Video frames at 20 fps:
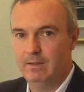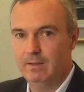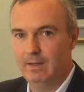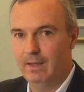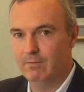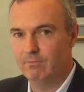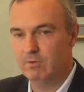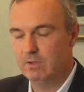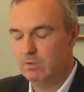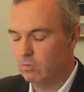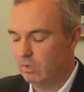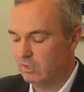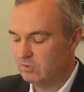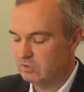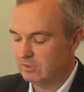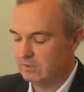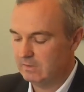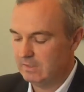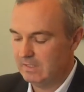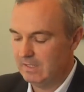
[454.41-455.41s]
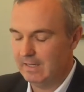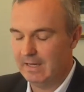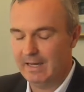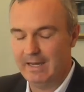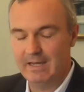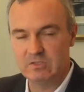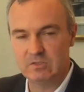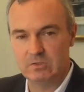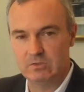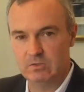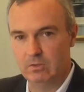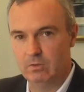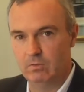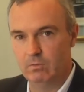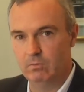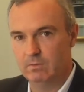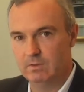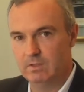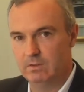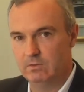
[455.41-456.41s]
Every question he asks
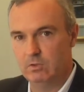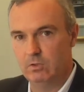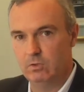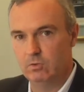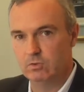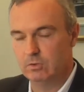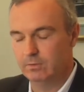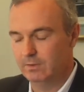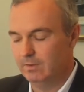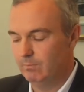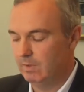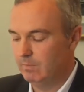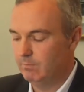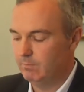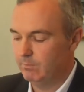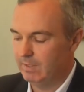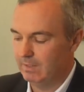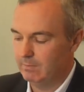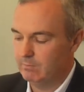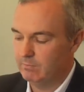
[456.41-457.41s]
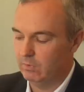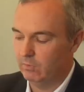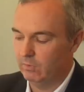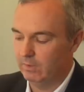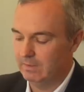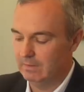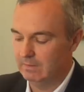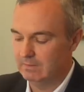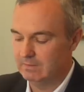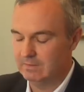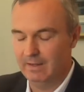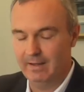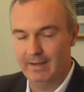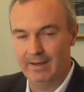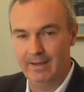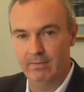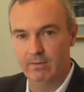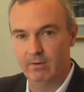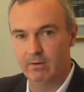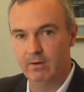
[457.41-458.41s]
you can usually be pinpointed to
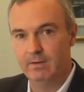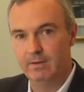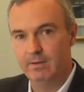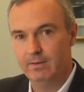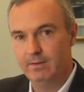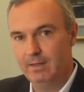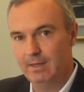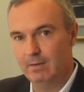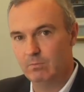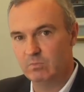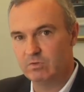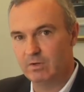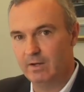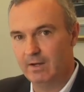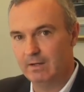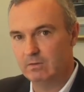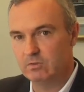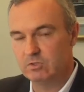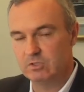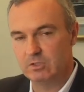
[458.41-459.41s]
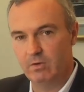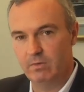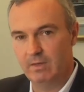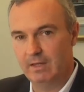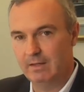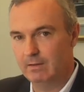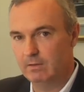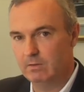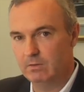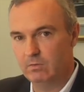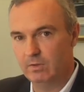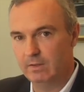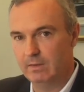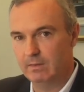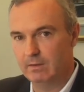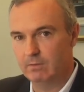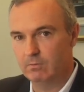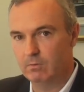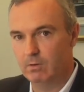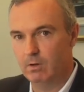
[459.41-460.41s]
either him trying to show they didn't do
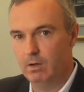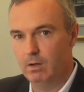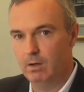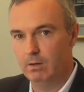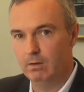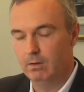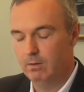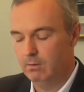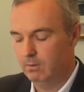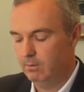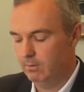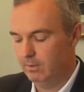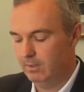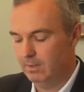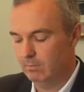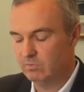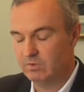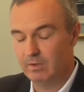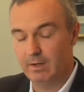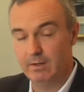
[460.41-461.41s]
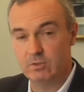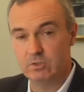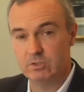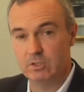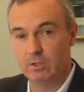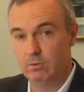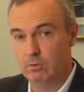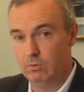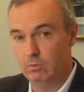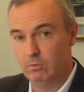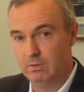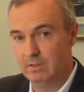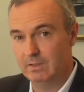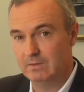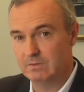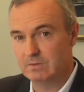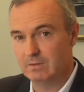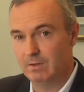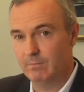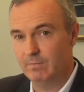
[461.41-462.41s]
anything wrong or him trying to show you
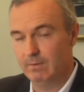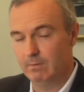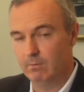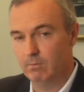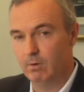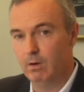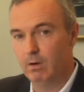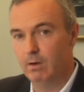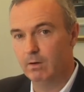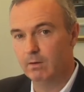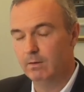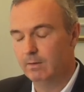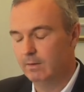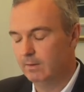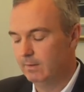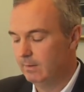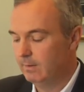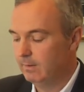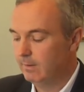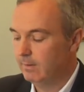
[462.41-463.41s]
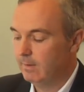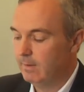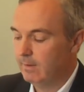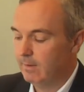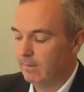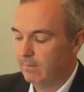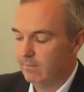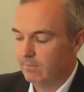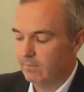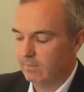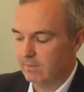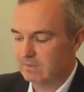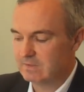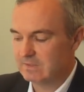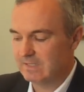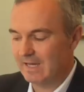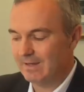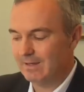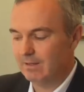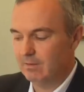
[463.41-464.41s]
did something wrong. The
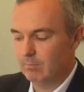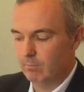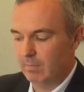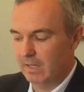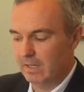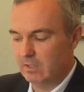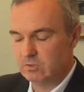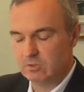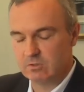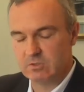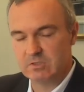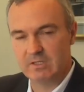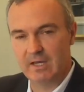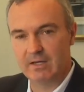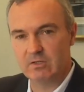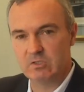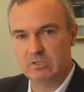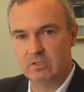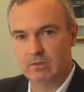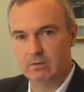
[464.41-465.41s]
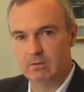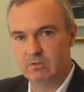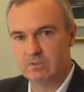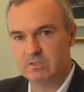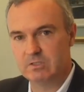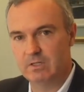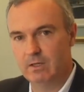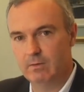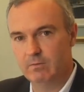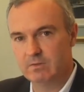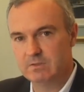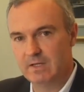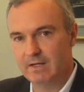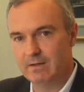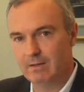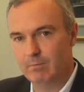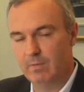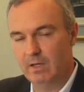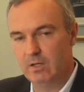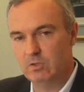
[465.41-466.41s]
second major section or
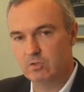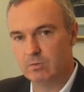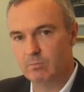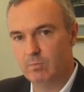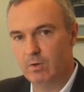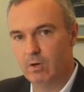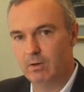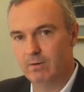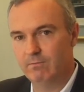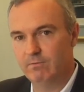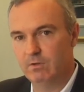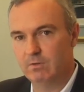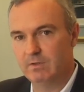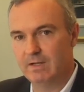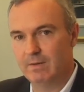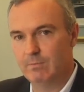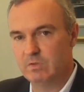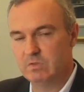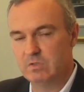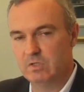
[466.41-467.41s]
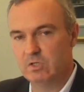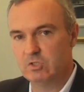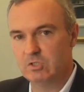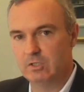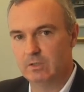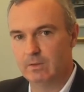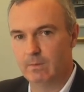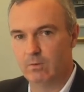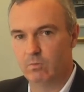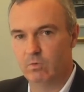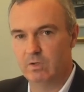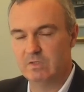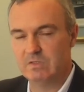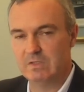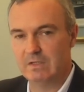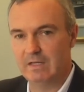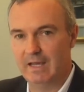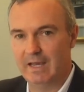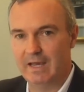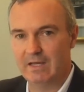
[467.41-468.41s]
second major part of your deposition, and the
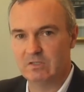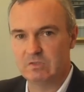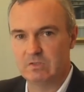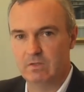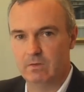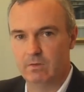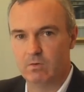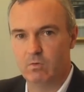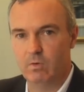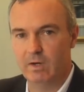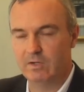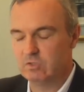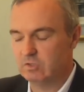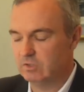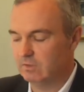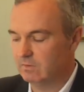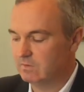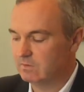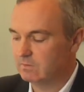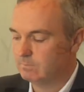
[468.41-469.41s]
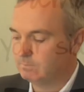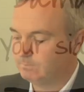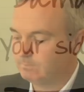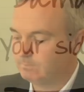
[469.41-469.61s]
reason he asks you the questions,